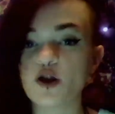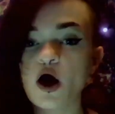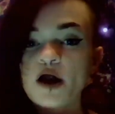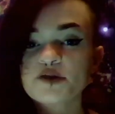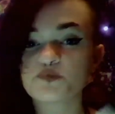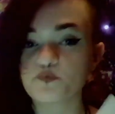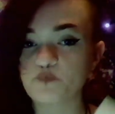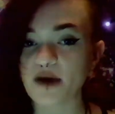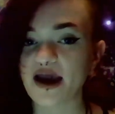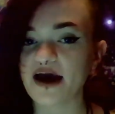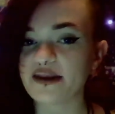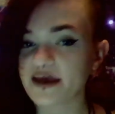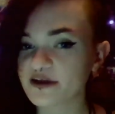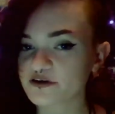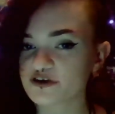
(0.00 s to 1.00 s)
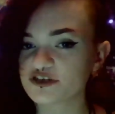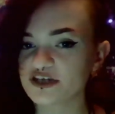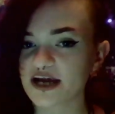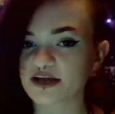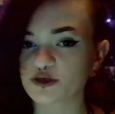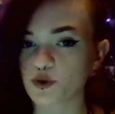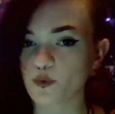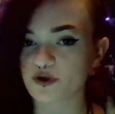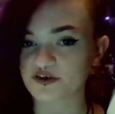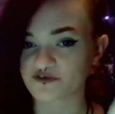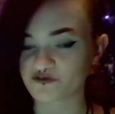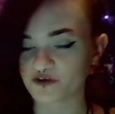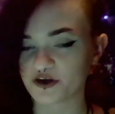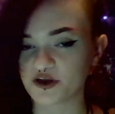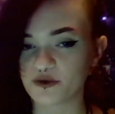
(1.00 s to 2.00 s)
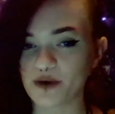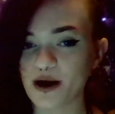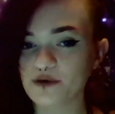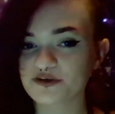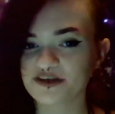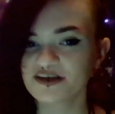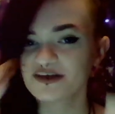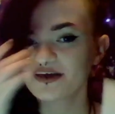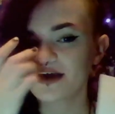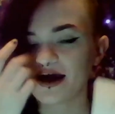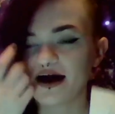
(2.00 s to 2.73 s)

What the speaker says: not bad energy. I don't want to freak you out.